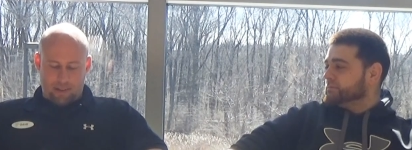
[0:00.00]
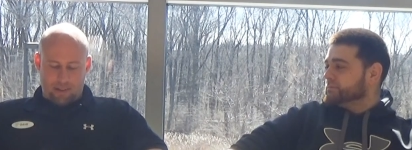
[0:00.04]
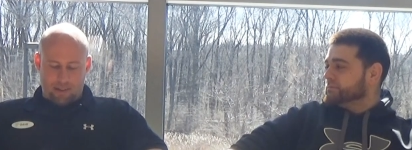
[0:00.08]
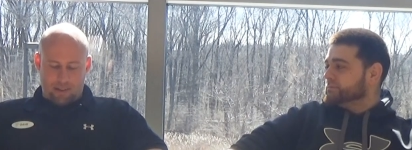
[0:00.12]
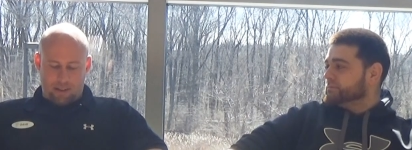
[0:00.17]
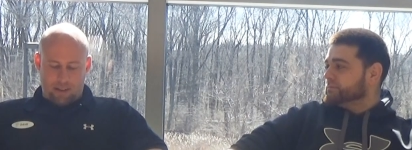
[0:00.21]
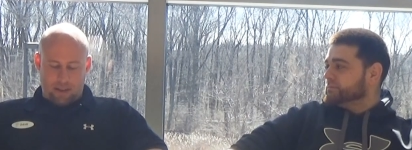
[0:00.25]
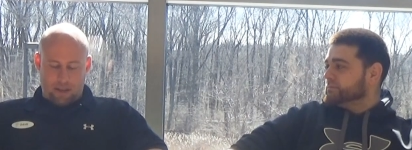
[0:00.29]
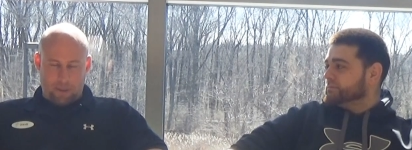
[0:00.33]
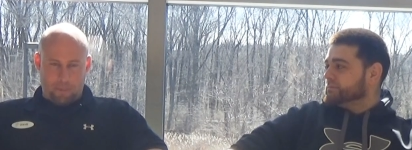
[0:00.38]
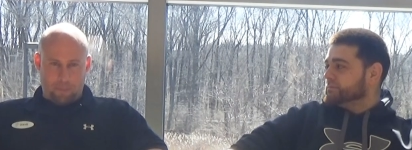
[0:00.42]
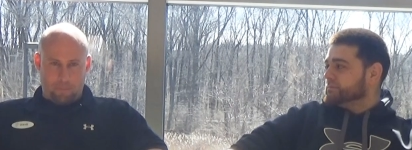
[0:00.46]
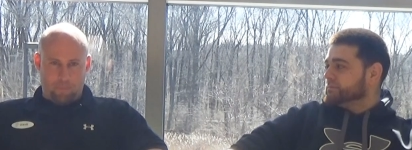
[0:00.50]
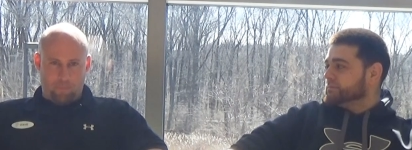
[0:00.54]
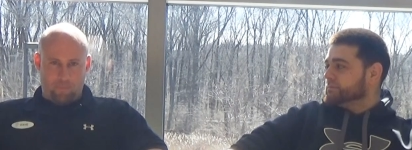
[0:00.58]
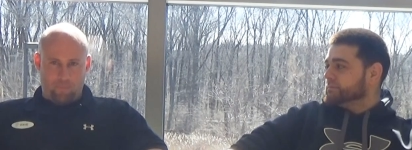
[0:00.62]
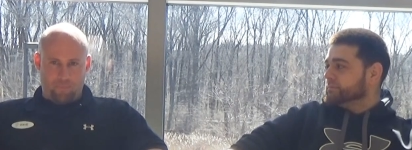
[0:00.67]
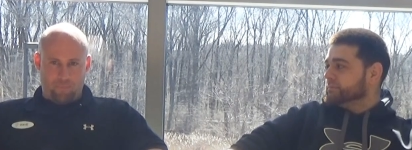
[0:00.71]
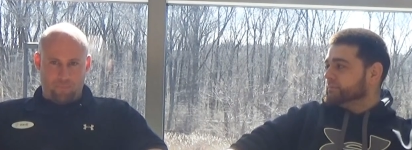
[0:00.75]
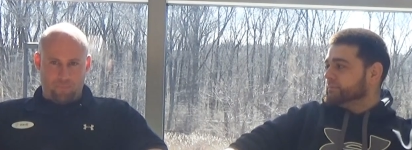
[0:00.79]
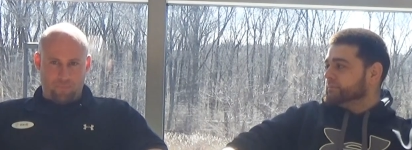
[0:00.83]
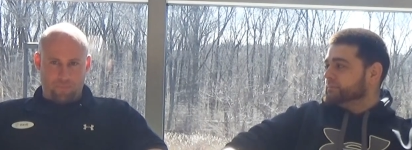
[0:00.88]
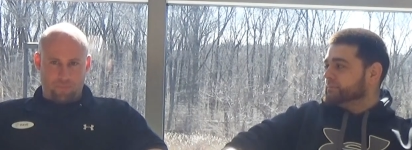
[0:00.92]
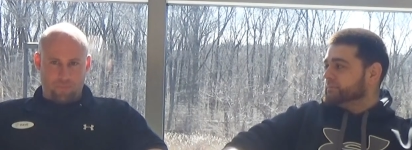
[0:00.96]
Speaker 1: Um,
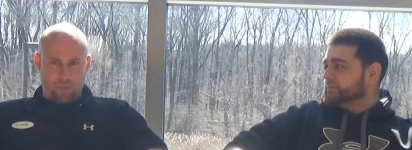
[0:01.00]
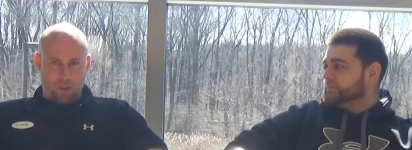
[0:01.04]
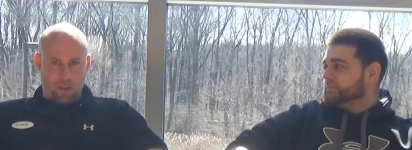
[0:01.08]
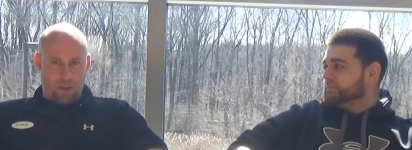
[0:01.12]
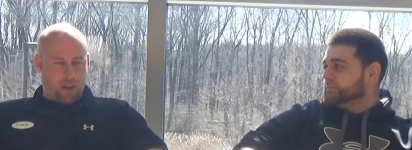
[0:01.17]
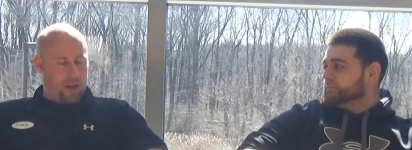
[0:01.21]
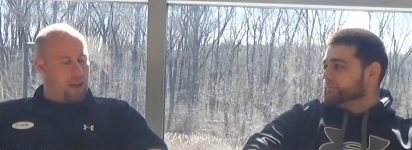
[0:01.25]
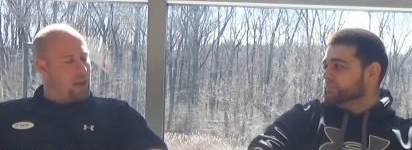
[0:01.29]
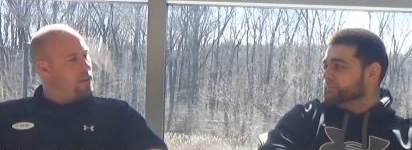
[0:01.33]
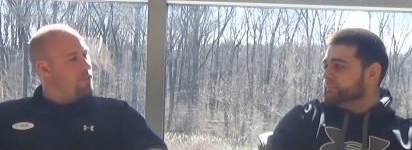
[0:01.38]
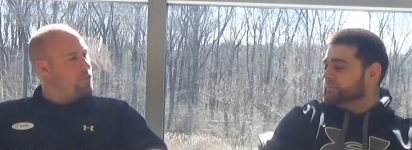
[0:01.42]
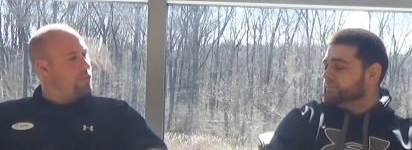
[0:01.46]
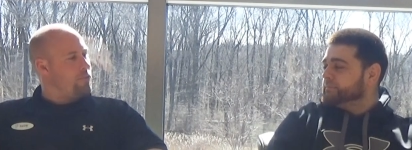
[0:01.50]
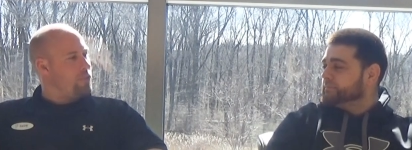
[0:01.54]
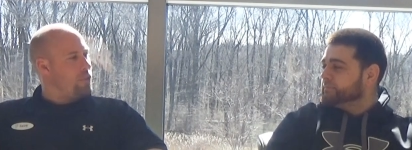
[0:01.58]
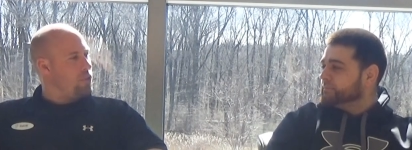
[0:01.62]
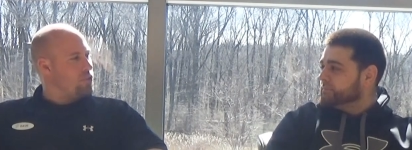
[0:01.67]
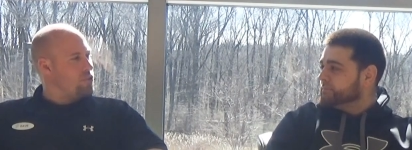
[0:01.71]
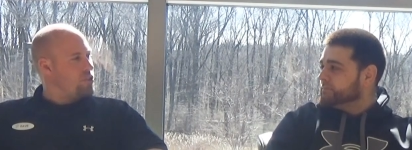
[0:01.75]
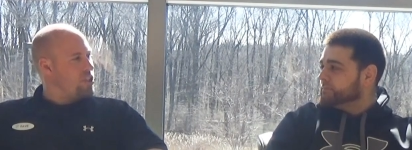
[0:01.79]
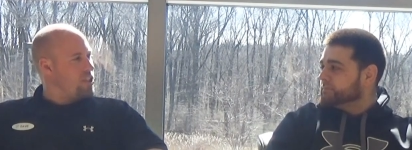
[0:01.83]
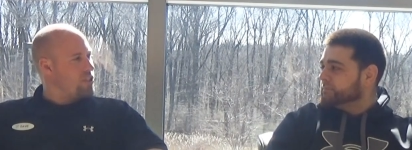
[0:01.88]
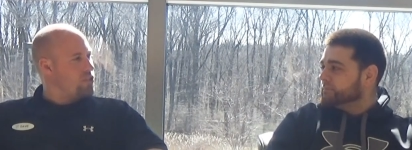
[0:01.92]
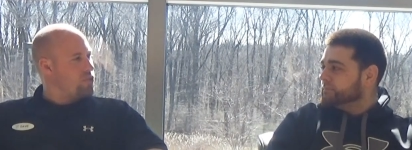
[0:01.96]
I have a
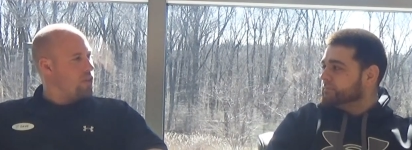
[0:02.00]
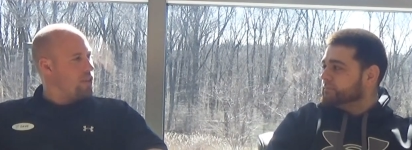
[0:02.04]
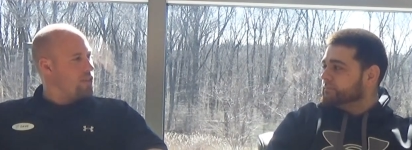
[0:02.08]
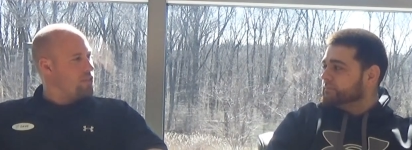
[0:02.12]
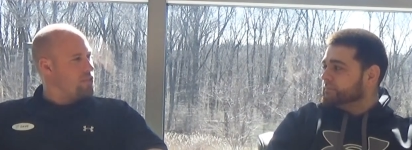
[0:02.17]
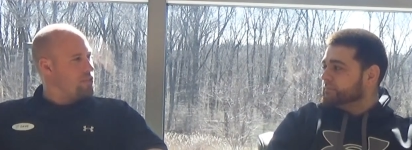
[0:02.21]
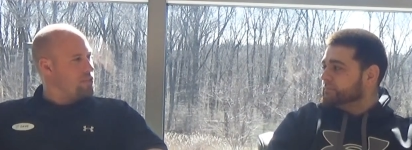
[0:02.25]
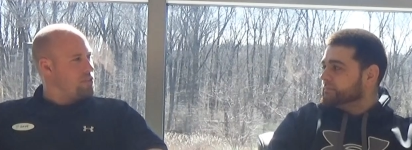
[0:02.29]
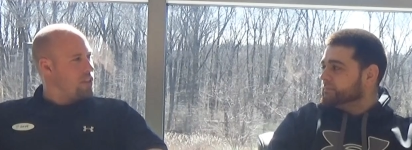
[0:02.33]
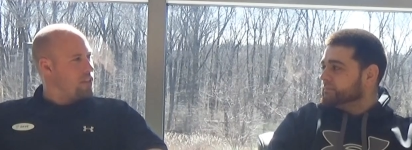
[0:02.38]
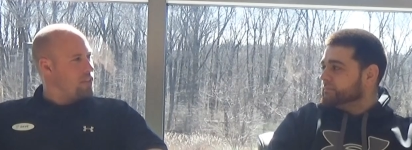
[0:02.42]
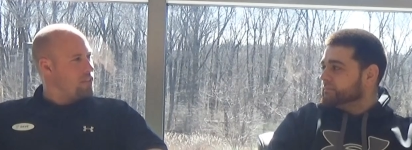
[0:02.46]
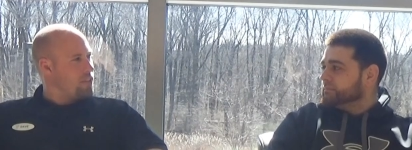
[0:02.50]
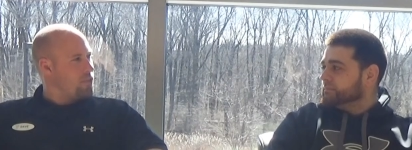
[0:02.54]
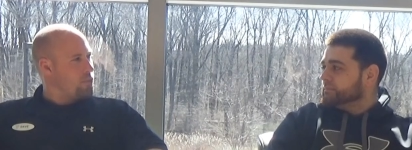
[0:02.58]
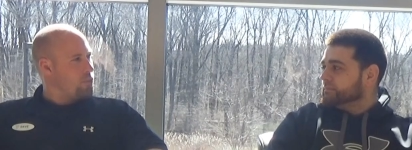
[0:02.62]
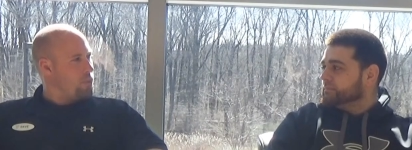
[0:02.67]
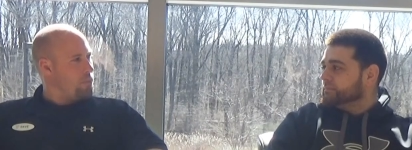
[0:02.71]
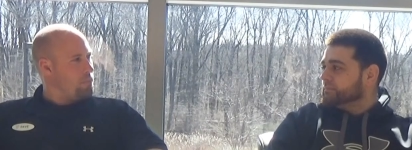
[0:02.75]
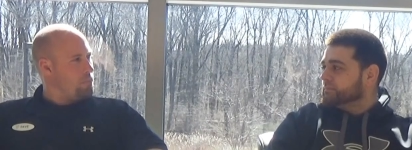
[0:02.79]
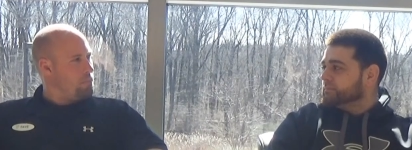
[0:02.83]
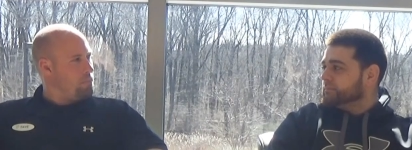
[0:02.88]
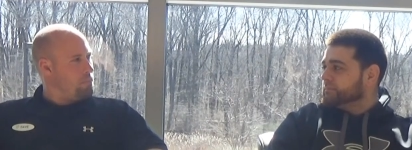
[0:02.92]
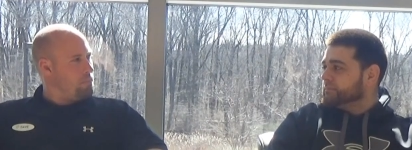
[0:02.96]
feeling J Squad's going to take
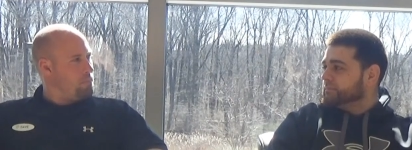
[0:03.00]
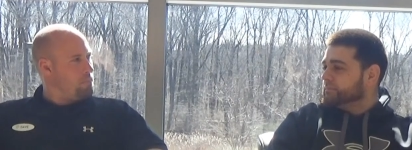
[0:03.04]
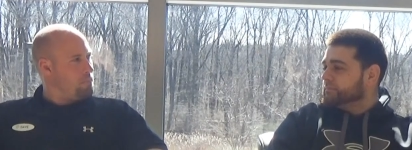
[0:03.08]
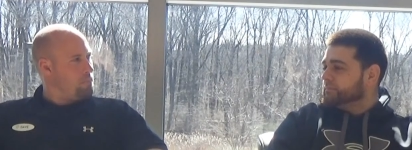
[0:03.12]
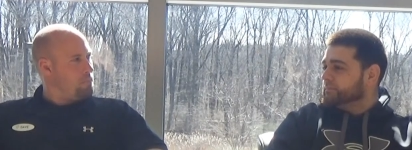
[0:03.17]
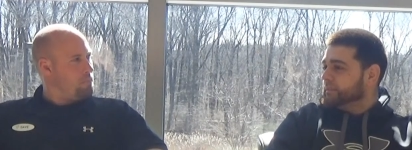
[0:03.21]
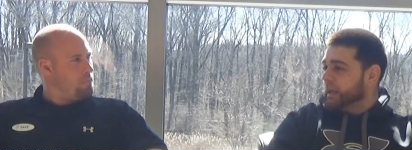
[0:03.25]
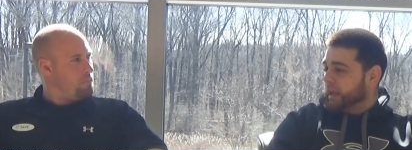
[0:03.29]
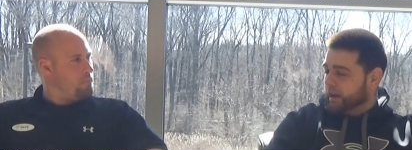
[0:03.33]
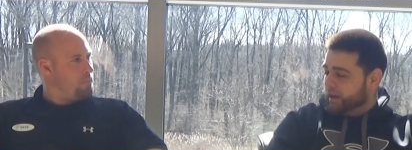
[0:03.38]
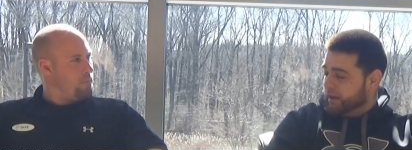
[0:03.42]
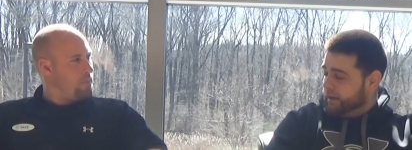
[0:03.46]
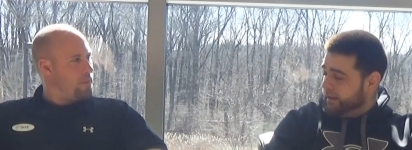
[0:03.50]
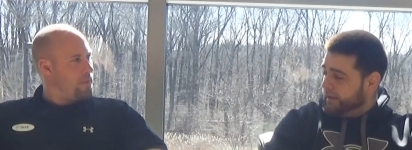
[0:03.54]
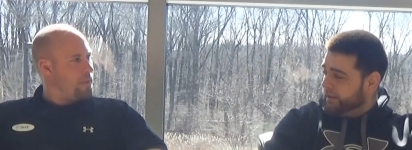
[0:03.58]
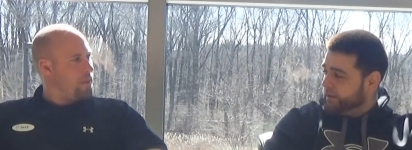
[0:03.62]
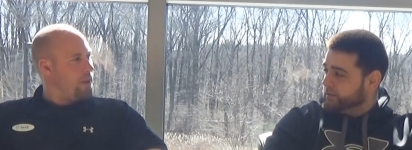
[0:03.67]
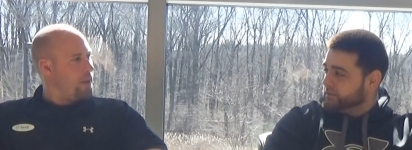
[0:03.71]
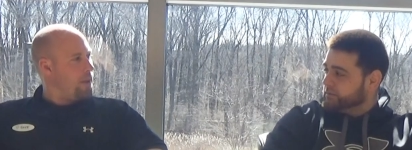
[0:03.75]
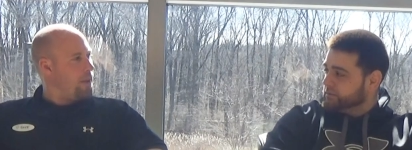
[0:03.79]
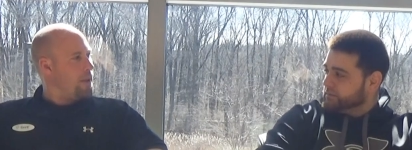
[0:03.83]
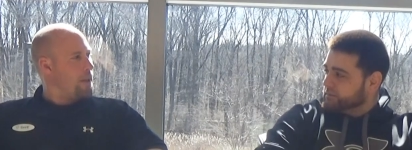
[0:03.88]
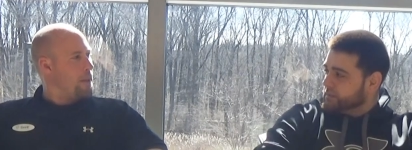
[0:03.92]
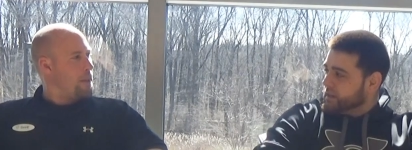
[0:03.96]
this one. Yeah?
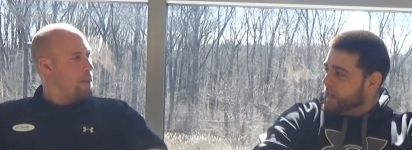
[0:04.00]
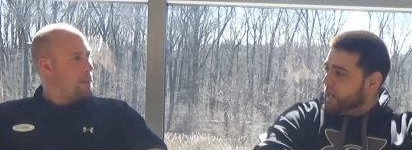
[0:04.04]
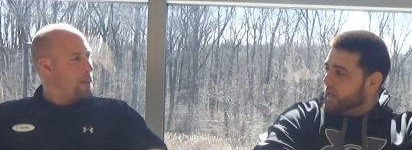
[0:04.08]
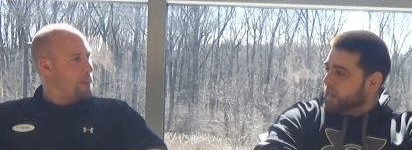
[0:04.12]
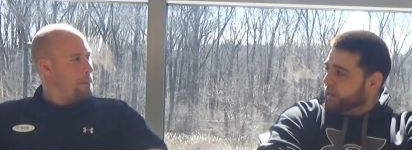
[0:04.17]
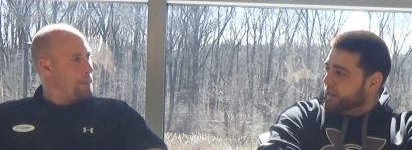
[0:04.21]
Yeah.